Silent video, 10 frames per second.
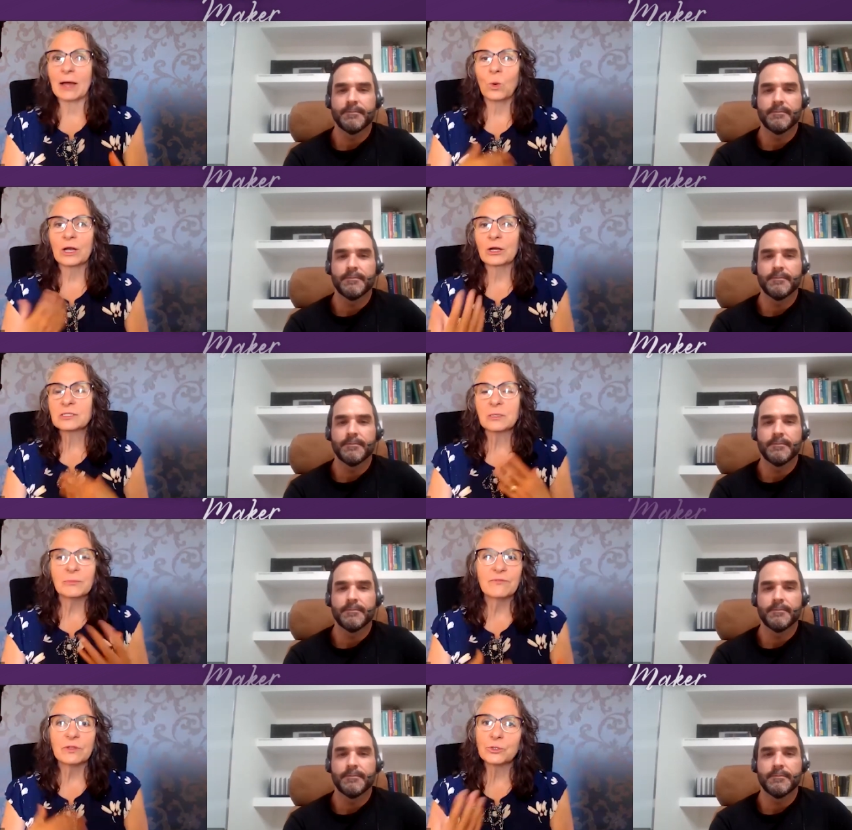Speaker 1: that? What are
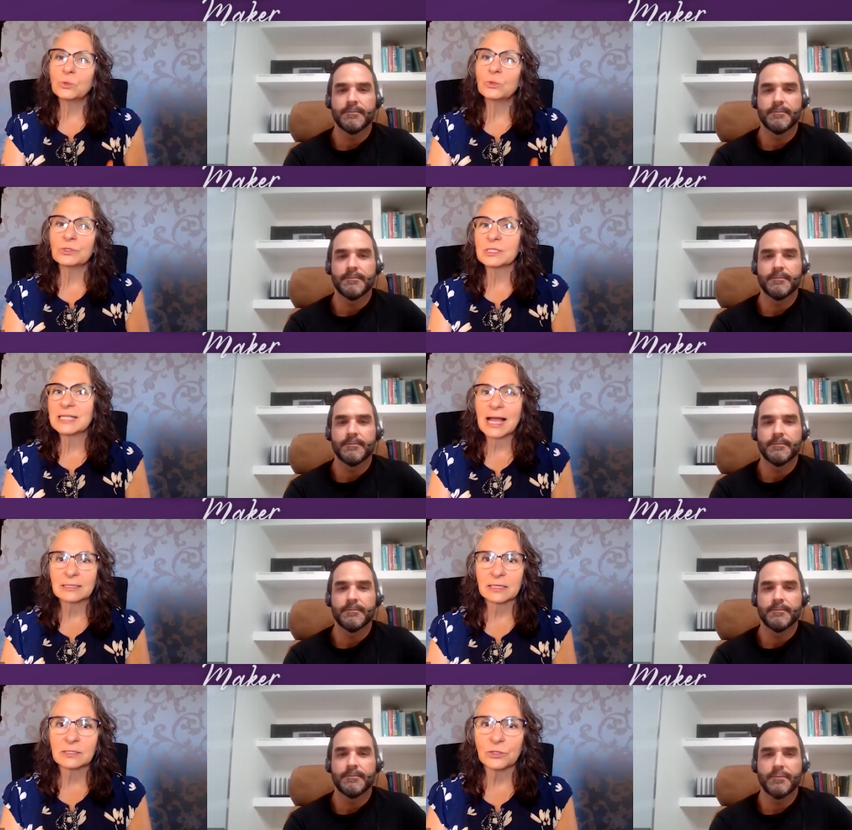some of the tools and
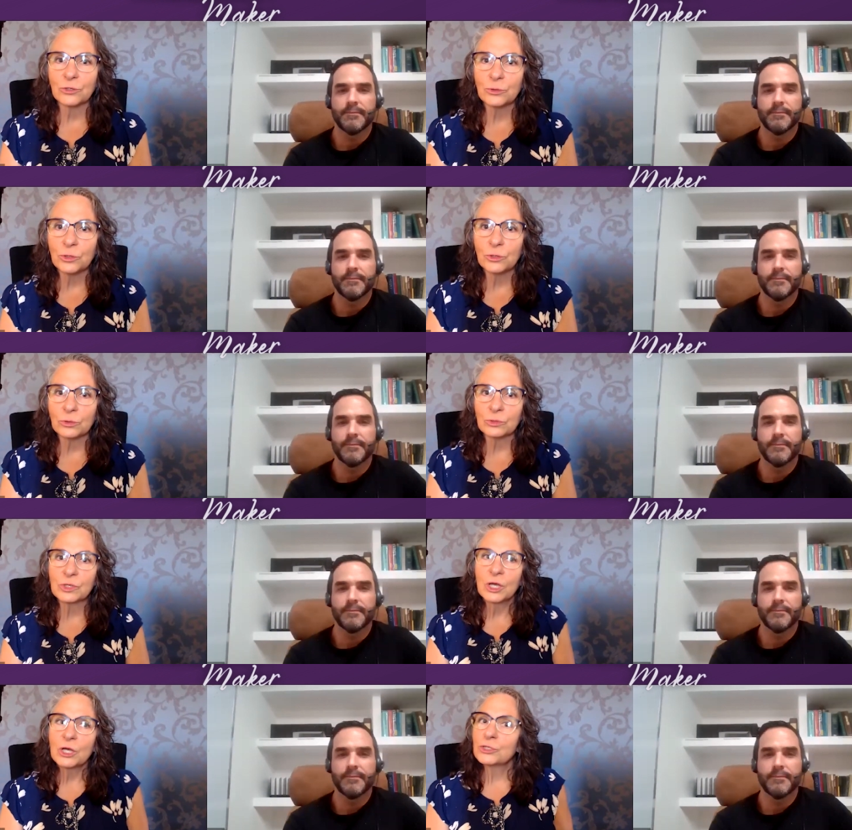tactics that you use
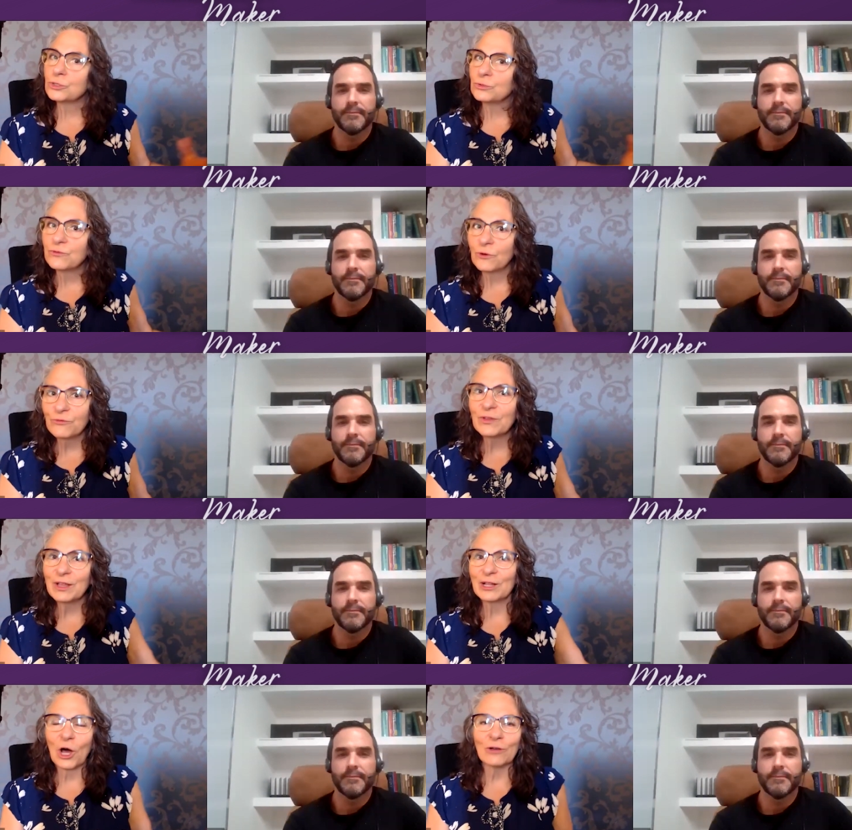to
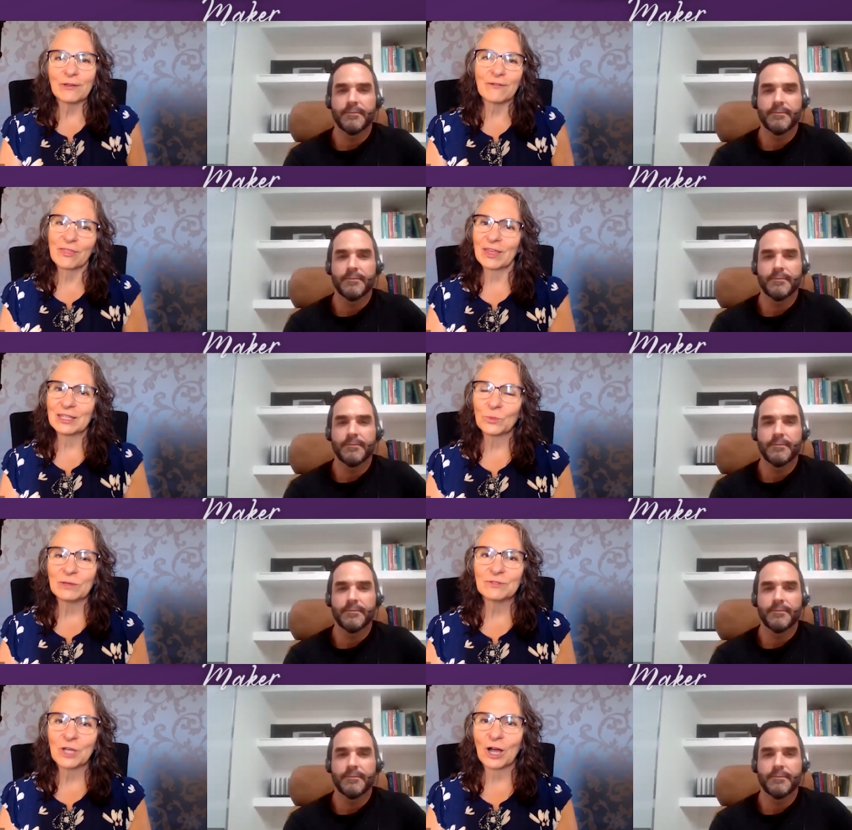fulfill all the things
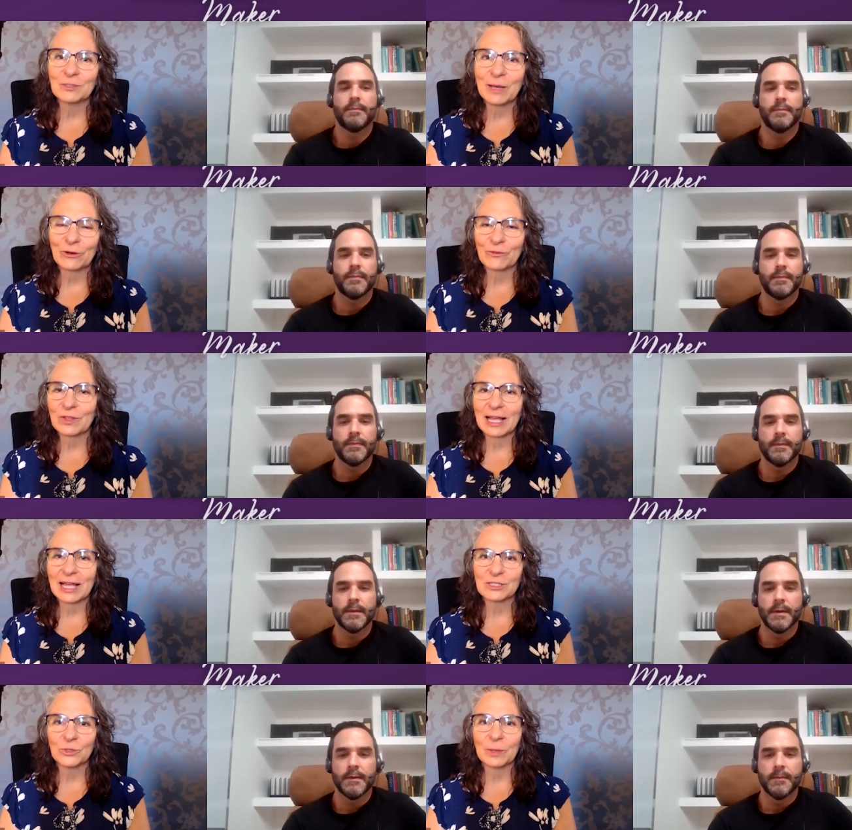we've talked about over the last
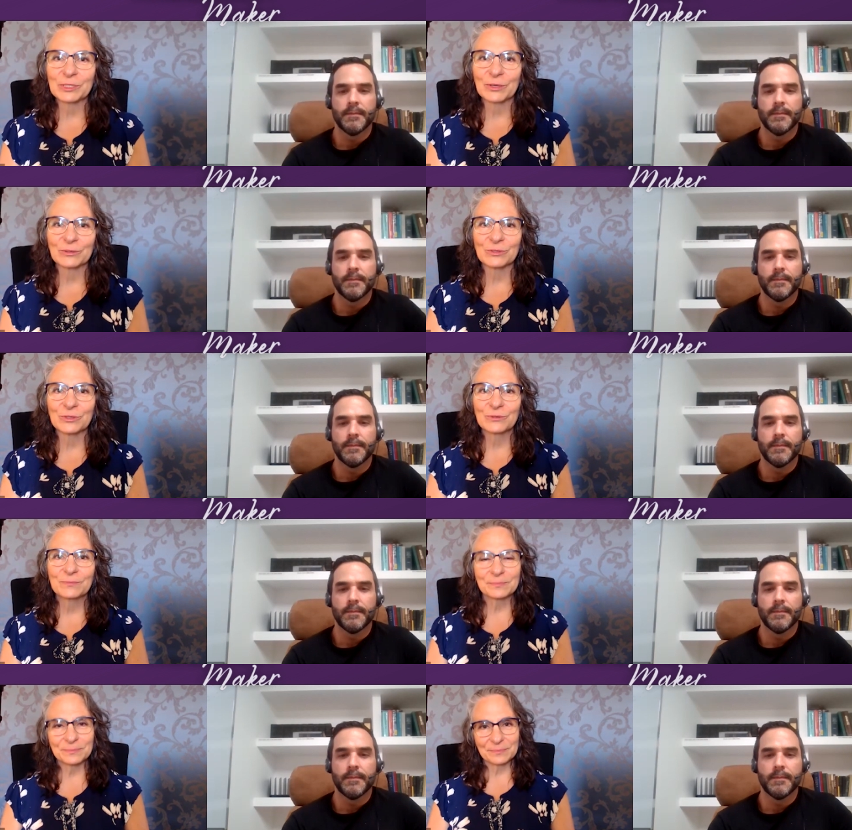two
Speaker 2: episodes?
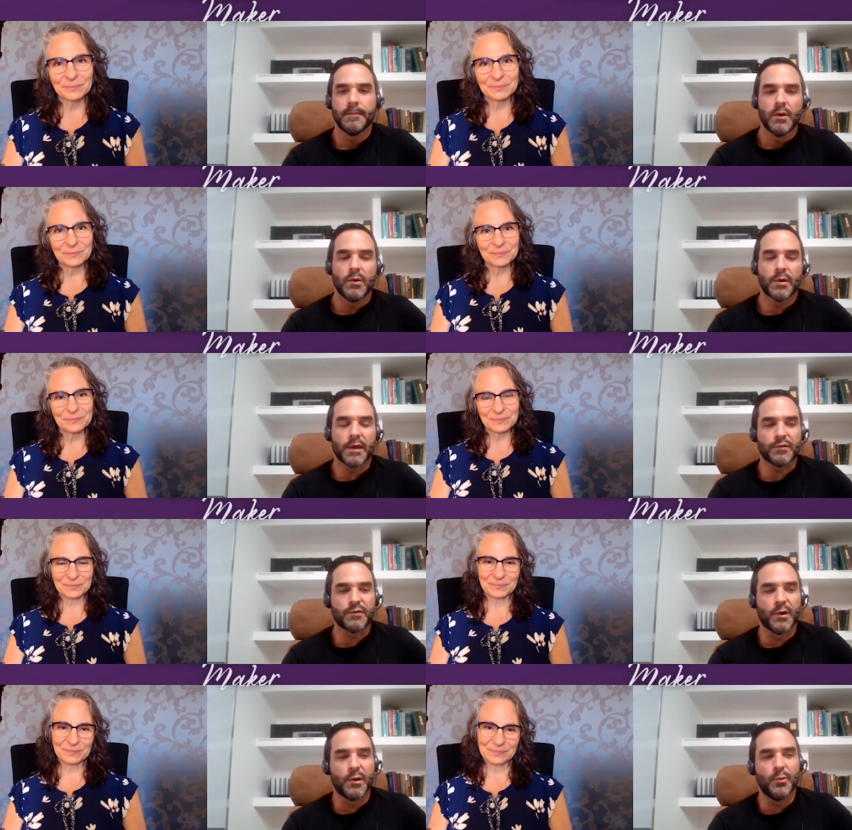Okay,
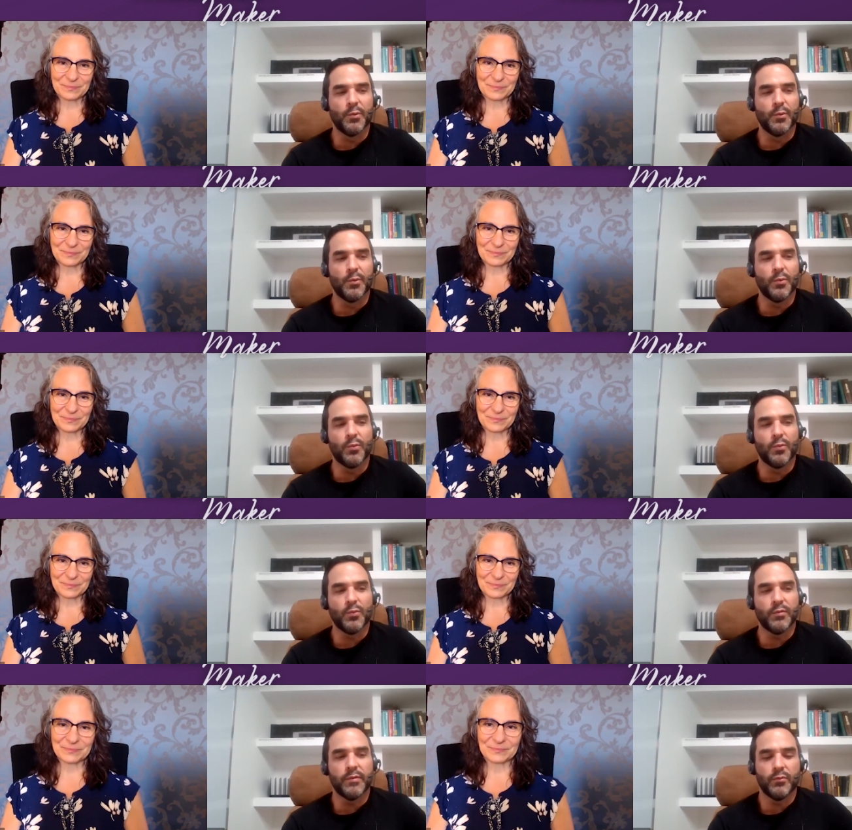so
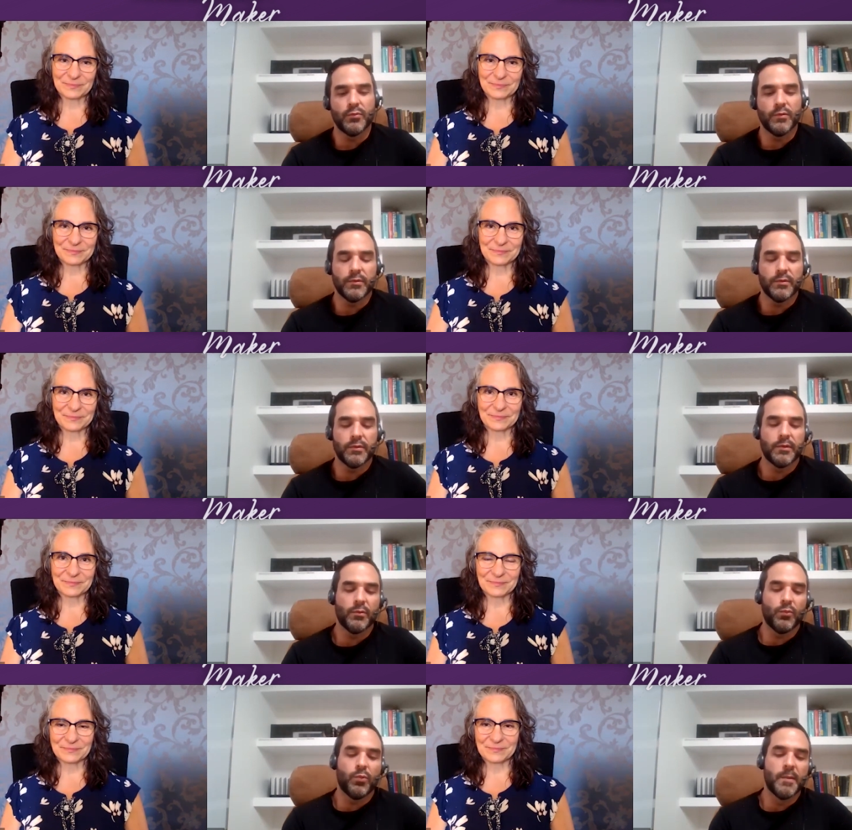the
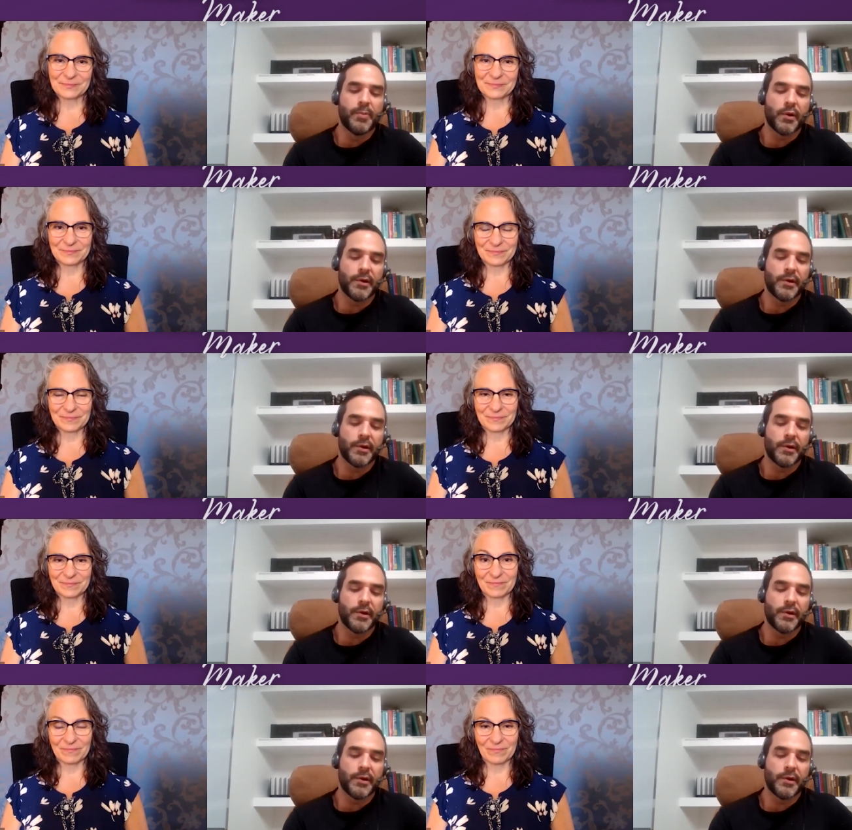one part is, you
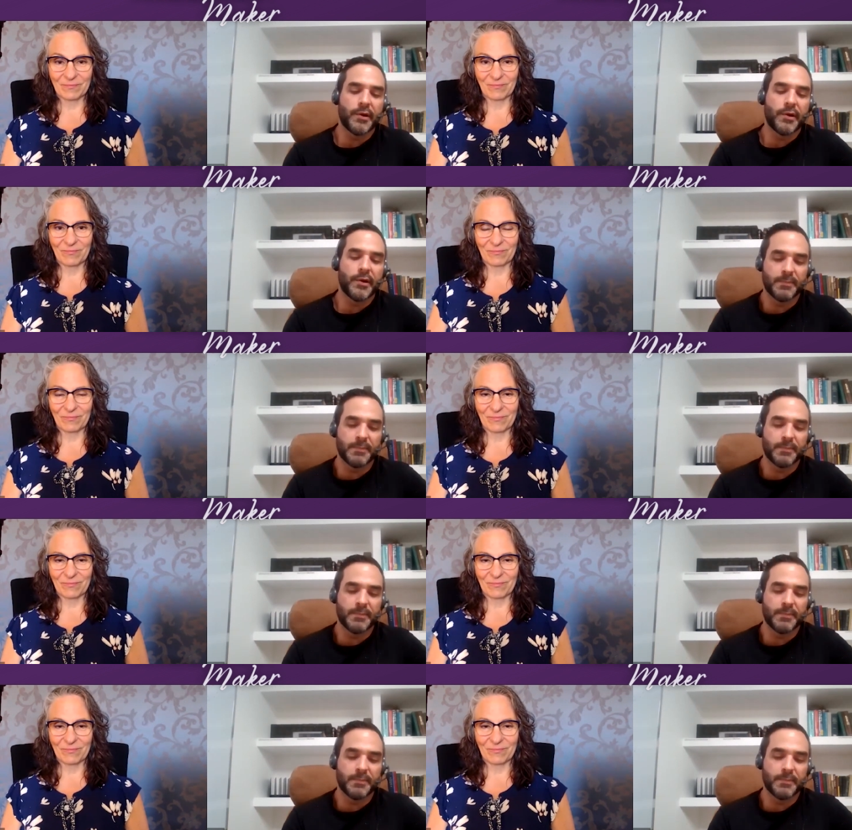know, develop